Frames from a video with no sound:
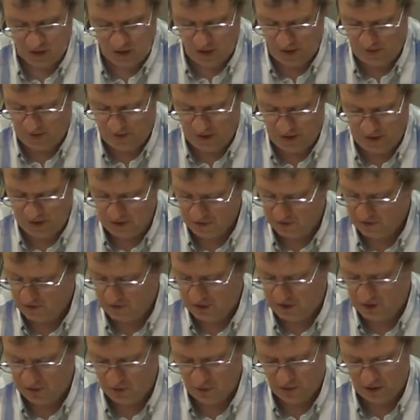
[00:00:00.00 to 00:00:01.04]
and then
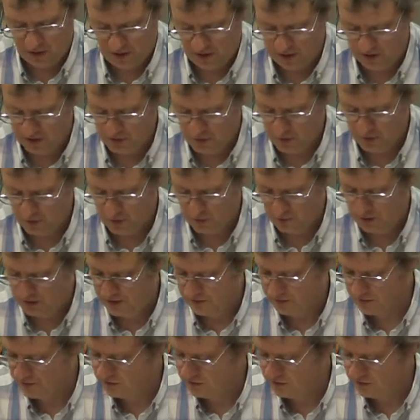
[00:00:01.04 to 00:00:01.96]
say, look, I can talk about